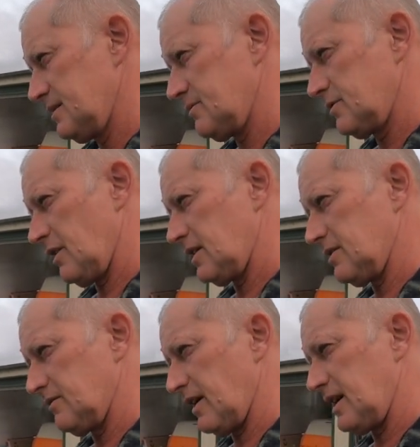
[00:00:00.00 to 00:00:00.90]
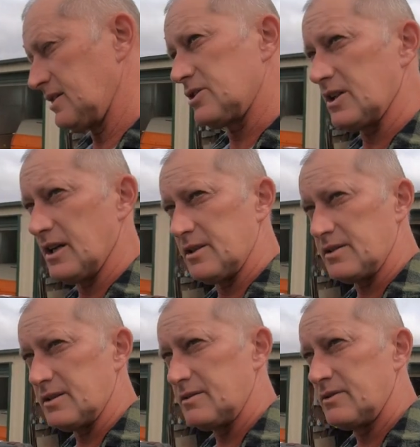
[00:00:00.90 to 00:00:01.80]
some tragic Vegas
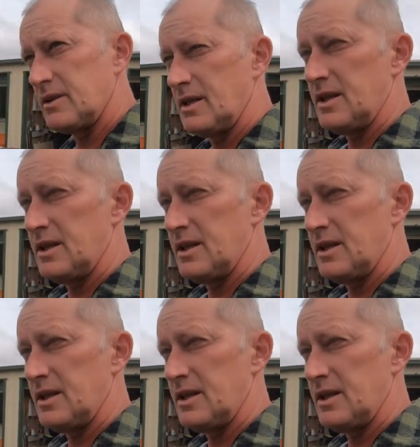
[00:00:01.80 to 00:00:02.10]
shows and